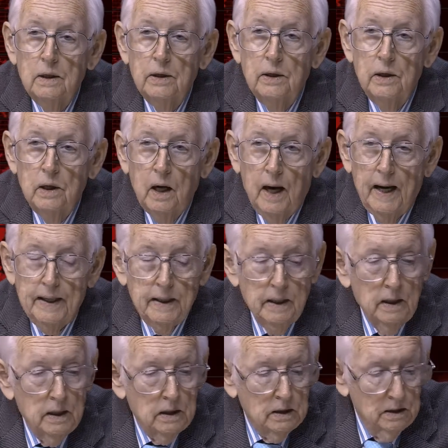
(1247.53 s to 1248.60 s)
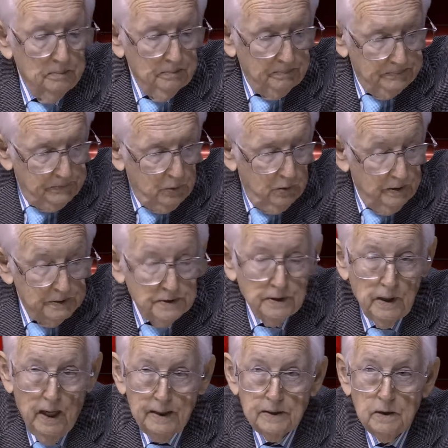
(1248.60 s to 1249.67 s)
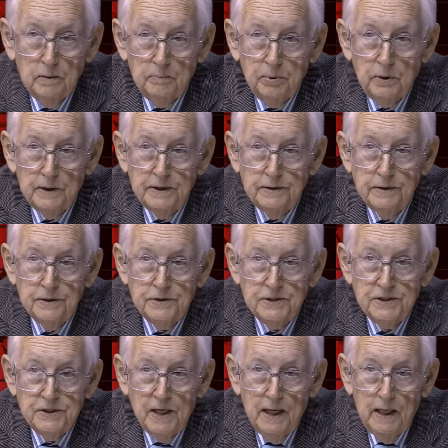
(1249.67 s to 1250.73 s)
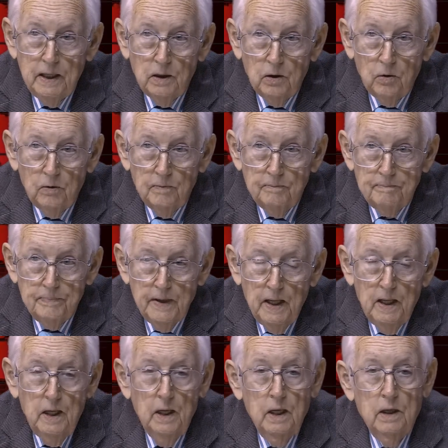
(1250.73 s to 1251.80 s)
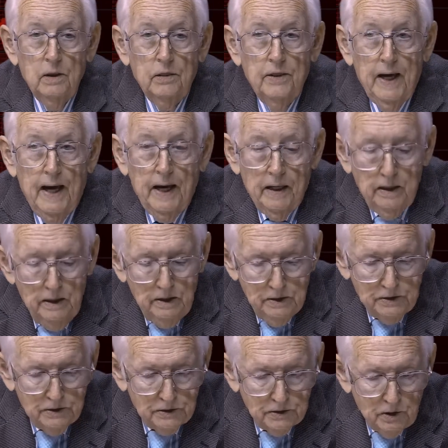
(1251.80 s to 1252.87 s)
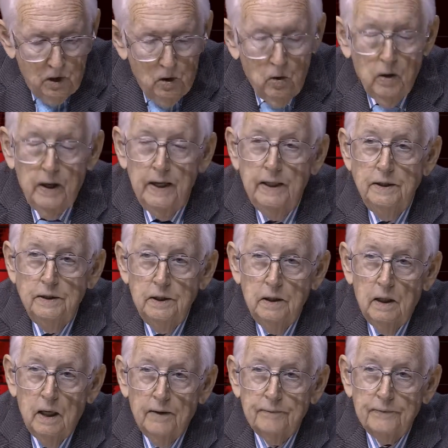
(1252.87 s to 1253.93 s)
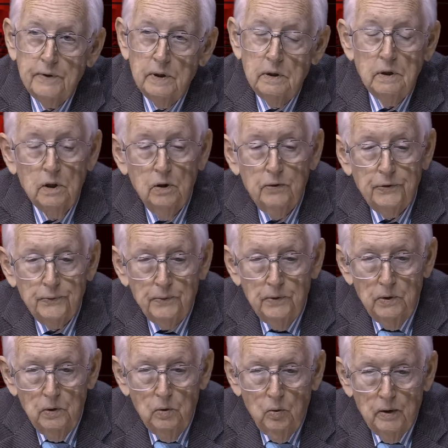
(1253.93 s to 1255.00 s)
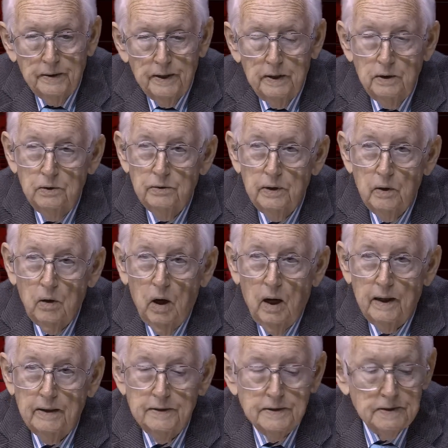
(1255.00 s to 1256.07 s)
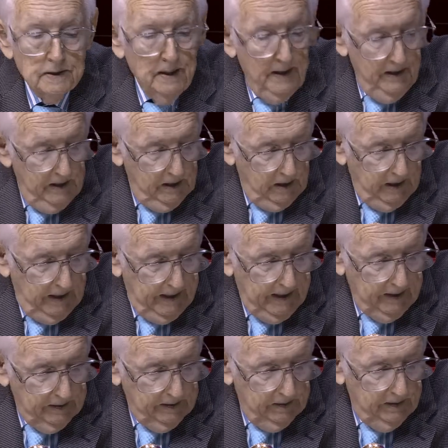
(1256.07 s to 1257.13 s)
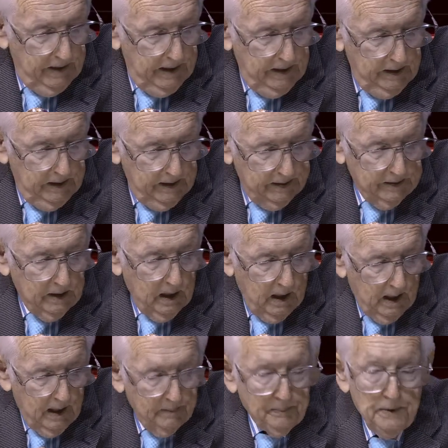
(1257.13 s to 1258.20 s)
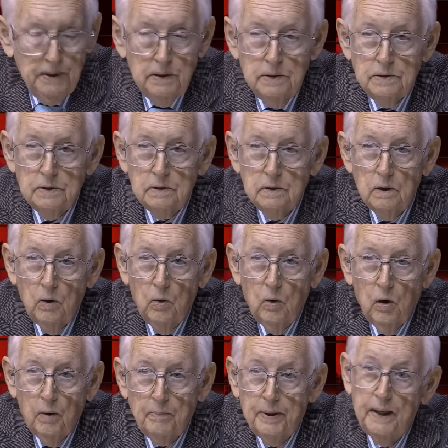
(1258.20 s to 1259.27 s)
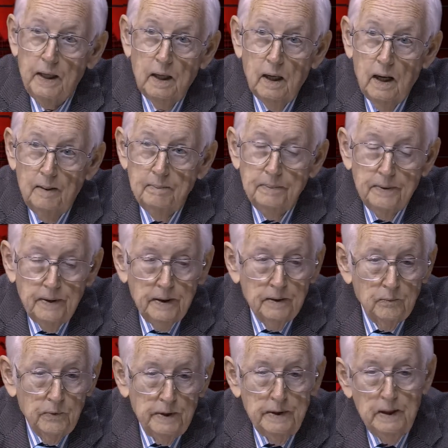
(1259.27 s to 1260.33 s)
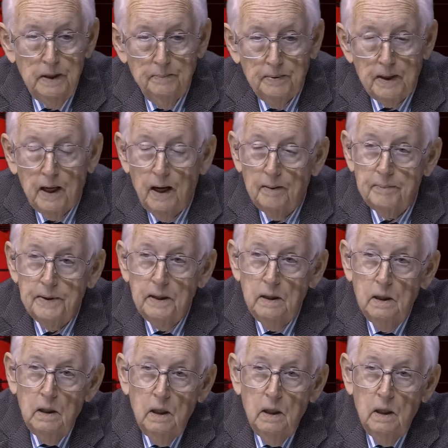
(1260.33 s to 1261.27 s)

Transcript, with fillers: not who does not complete the sale. That is so ATF can go through when they do their audits and they get copies or pick up, and we keep a copy,